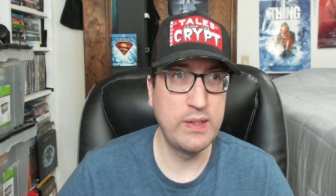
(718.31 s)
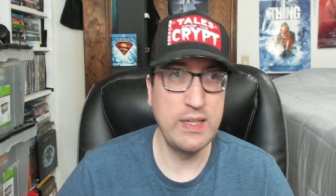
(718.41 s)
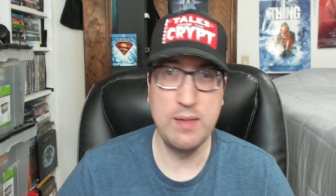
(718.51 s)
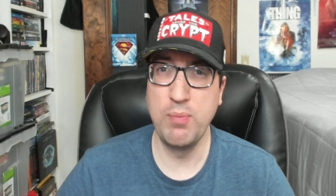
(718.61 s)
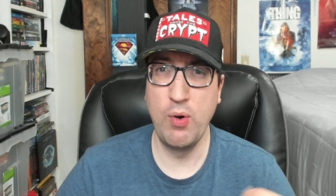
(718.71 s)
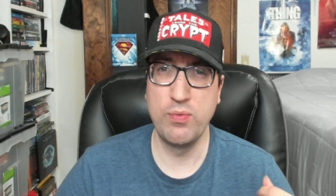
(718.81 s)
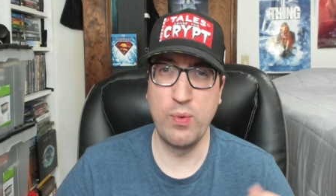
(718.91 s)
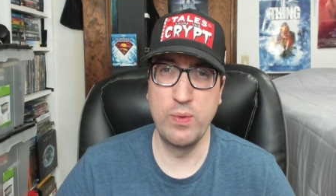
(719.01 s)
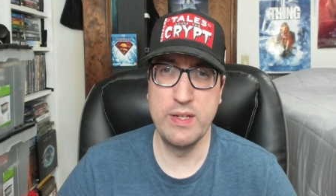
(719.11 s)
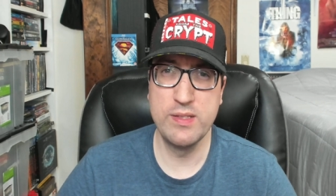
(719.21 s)
keep both
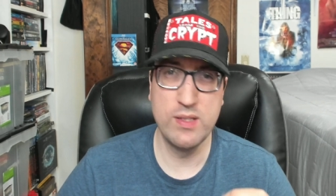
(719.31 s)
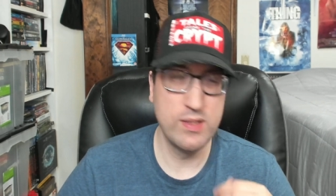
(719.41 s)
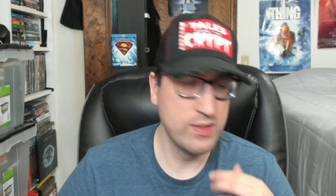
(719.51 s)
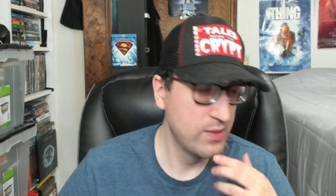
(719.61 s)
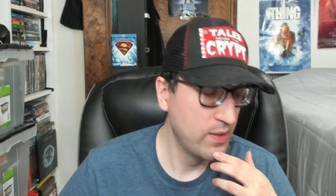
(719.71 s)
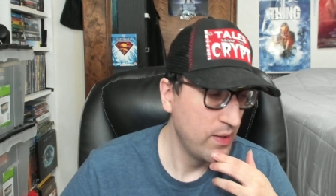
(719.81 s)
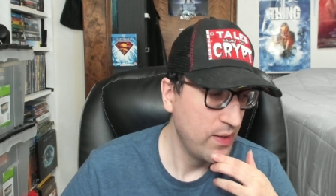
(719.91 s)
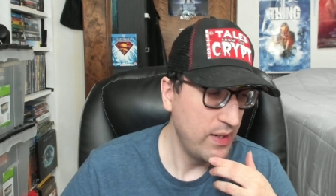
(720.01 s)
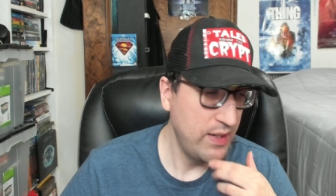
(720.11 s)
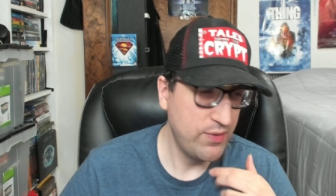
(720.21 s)
releases,
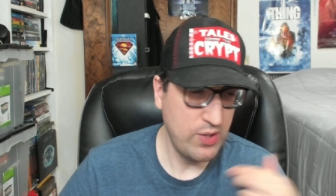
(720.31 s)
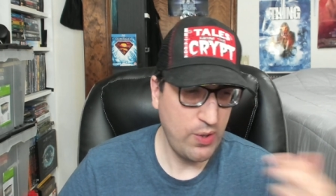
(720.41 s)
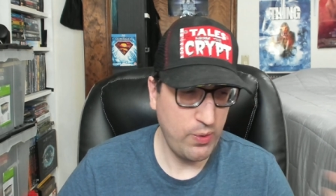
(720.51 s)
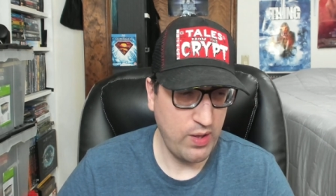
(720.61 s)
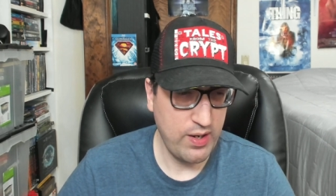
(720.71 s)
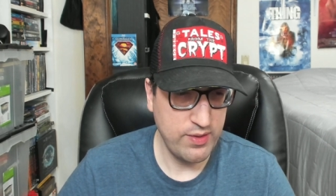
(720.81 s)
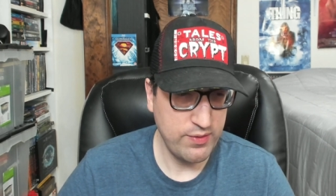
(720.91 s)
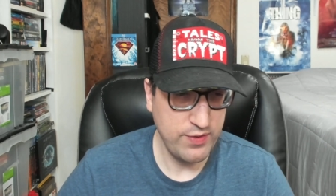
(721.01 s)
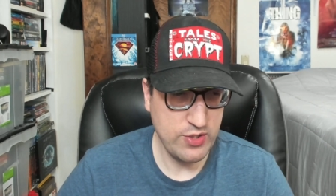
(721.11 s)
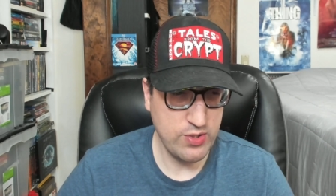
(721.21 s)
even though a lot of the
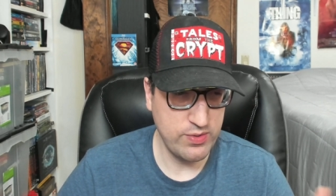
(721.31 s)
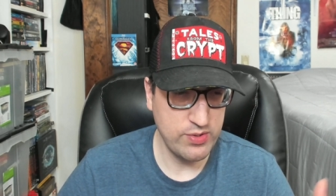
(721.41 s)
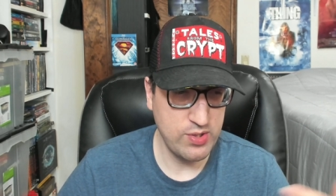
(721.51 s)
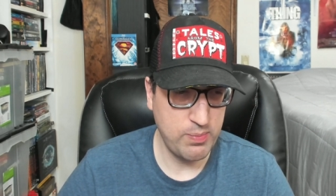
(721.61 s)
features are